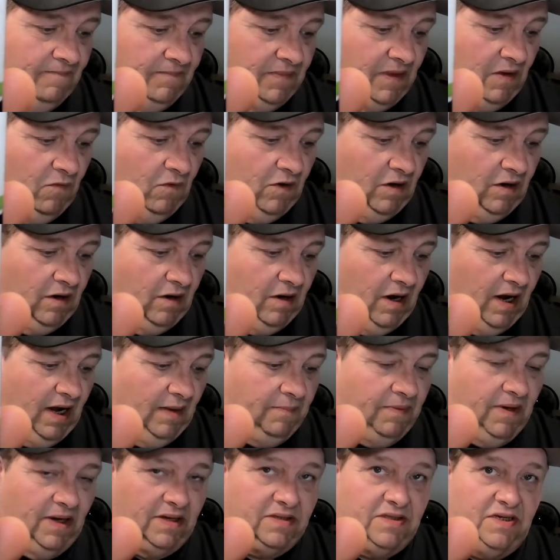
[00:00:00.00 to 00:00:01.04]
where I
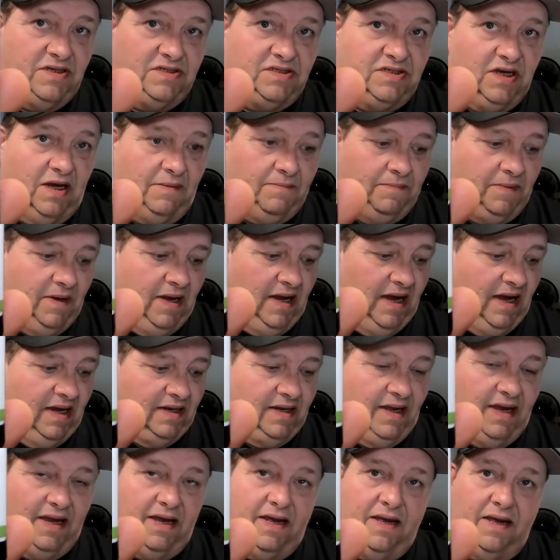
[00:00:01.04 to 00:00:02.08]
picked this up
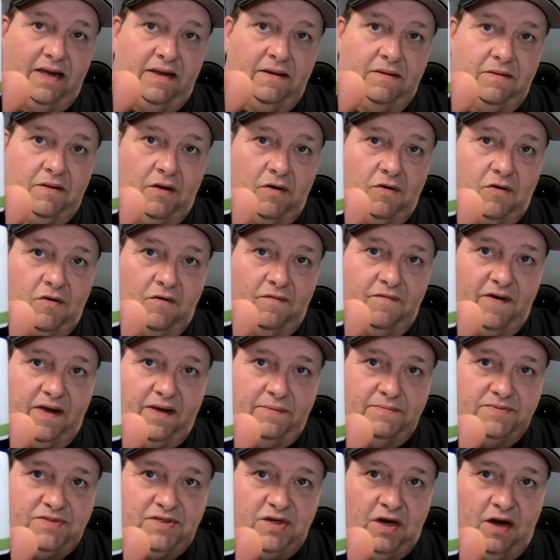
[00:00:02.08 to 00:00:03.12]
at a local
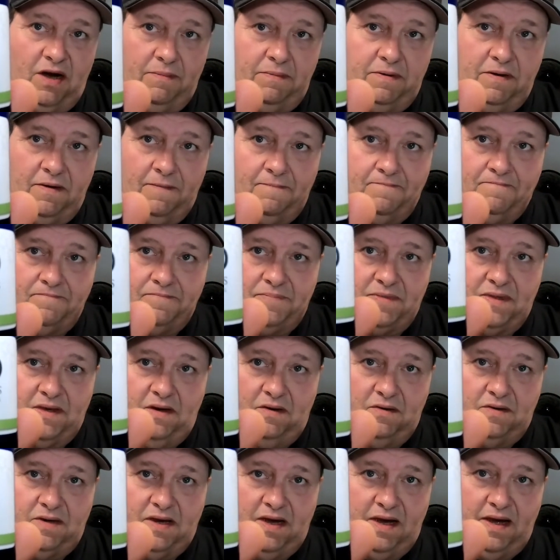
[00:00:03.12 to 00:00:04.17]
vape shop,
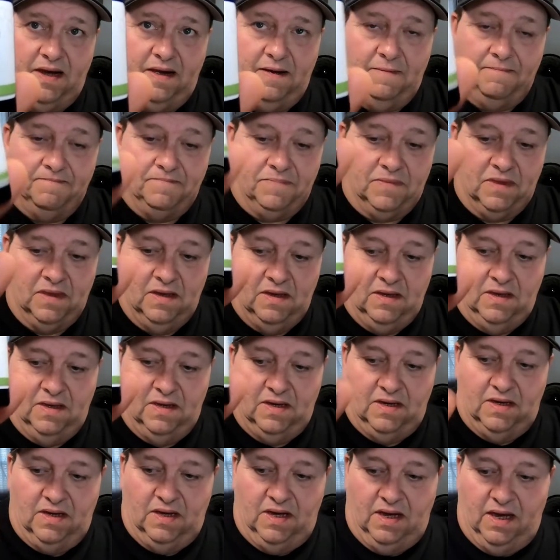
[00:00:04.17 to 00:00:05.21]
okay?
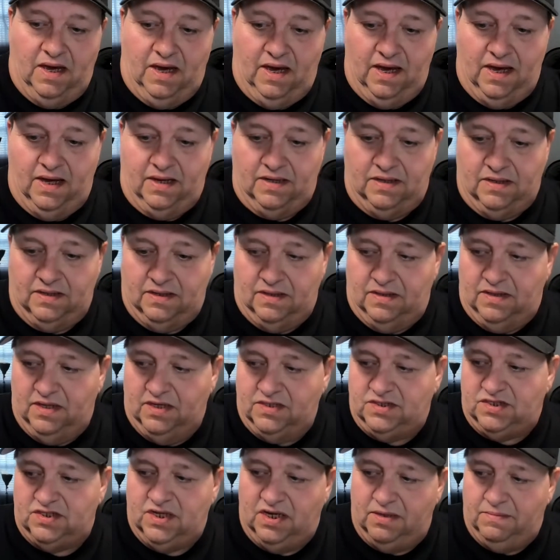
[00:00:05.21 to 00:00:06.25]
And
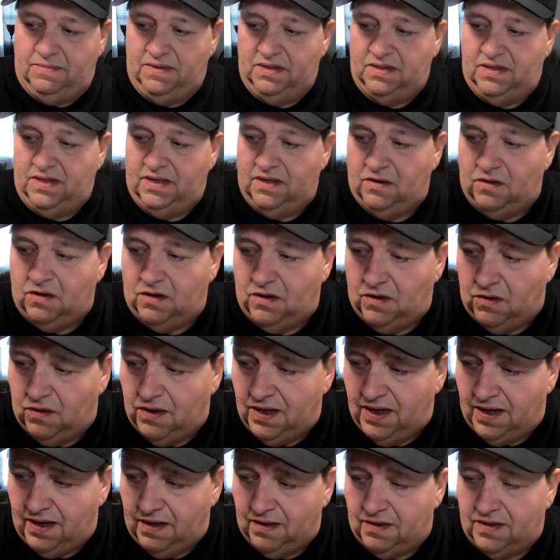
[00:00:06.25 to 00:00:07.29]
this CBD oil
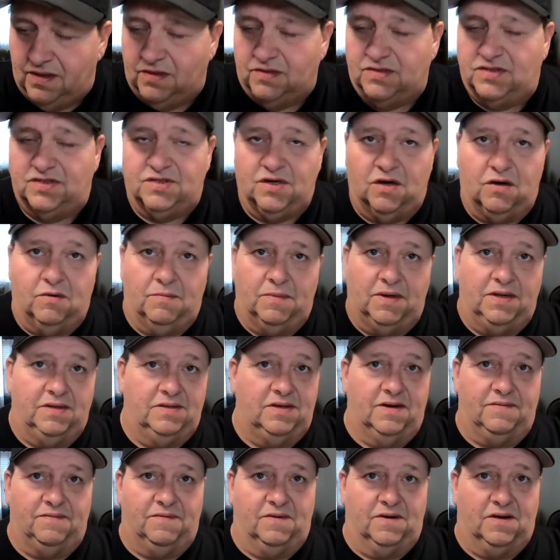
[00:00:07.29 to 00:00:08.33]
here, and there's so many
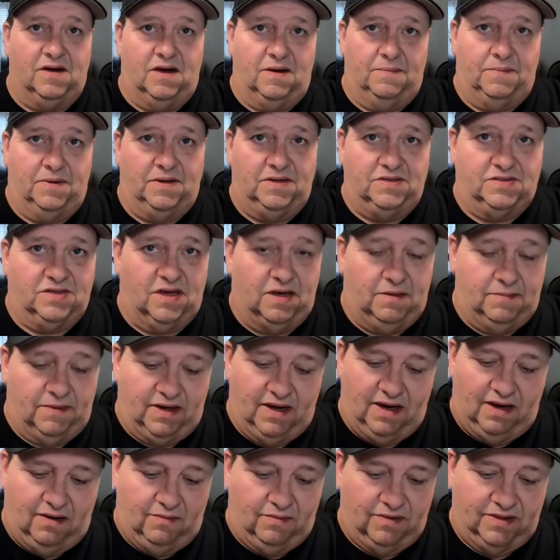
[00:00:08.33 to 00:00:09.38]
different companies coming
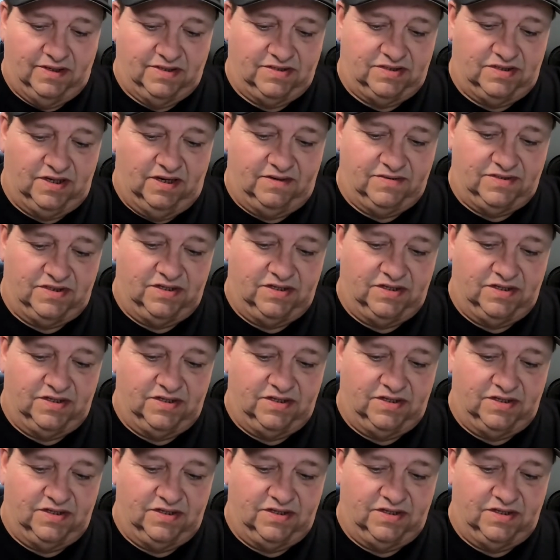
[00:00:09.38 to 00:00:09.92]
out with this stuff, so